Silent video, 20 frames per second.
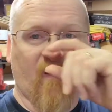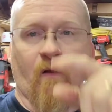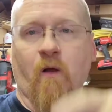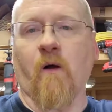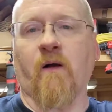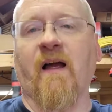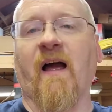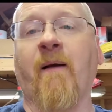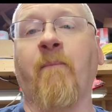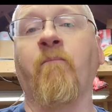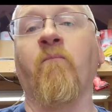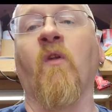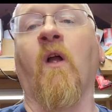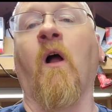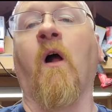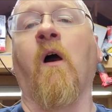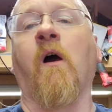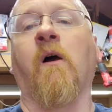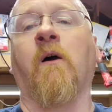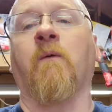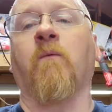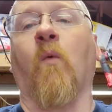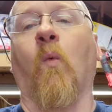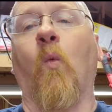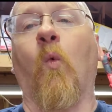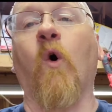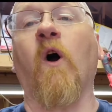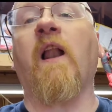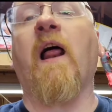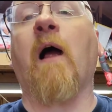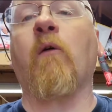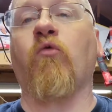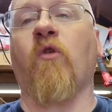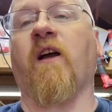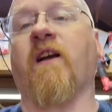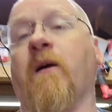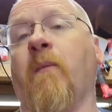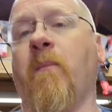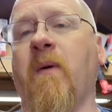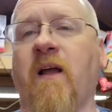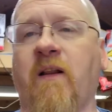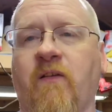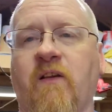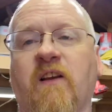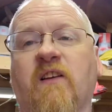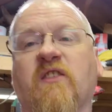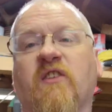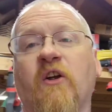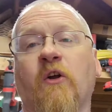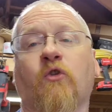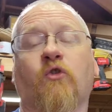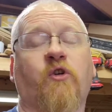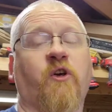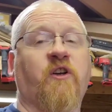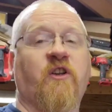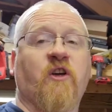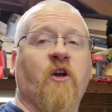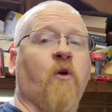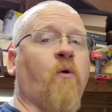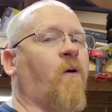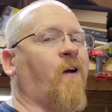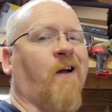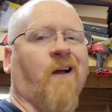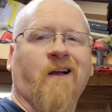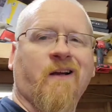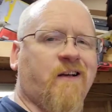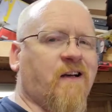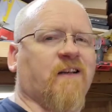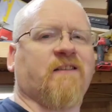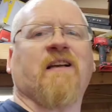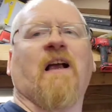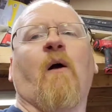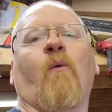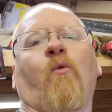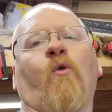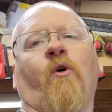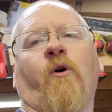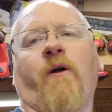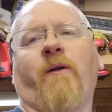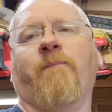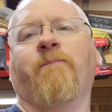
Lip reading: okay? Would I recommend this here to you? Yes, I would,